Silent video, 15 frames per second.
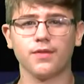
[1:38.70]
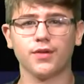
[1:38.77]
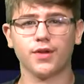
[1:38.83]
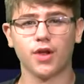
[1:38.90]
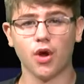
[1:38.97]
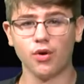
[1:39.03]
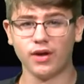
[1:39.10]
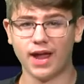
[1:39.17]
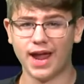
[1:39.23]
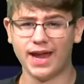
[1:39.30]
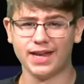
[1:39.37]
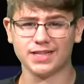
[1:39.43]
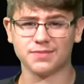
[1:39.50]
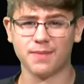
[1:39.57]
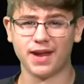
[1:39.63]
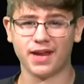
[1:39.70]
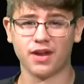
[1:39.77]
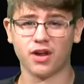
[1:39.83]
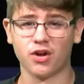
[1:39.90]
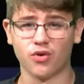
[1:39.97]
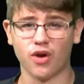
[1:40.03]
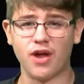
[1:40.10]
Cocaine is making
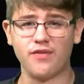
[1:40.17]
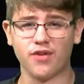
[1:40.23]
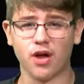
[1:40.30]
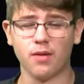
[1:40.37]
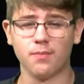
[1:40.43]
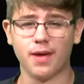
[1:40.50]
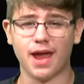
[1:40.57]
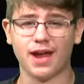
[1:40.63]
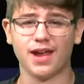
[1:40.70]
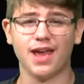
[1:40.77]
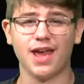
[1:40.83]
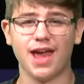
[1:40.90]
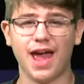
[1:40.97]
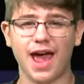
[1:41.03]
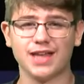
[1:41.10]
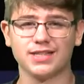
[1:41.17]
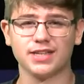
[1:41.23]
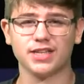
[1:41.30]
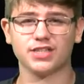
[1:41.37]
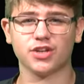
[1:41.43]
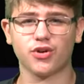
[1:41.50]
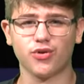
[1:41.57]
a grave comeback as it
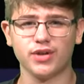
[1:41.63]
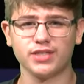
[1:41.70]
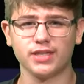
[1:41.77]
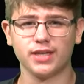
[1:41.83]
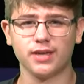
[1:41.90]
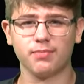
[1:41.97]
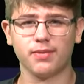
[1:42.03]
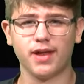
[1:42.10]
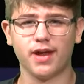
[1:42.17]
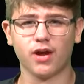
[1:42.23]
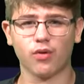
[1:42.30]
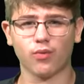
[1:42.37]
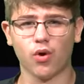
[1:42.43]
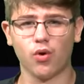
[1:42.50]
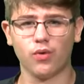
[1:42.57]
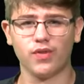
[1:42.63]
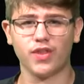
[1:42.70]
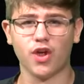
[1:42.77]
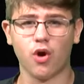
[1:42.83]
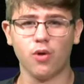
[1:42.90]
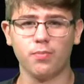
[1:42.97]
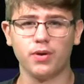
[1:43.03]
is increasingly playing a role in
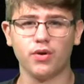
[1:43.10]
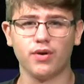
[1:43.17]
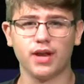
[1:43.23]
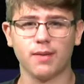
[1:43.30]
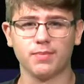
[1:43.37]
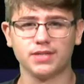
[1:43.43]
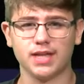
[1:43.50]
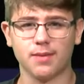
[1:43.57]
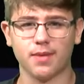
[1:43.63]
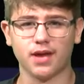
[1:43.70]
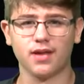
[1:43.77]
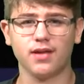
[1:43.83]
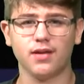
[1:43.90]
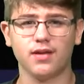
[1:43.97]
the opioid epidemic.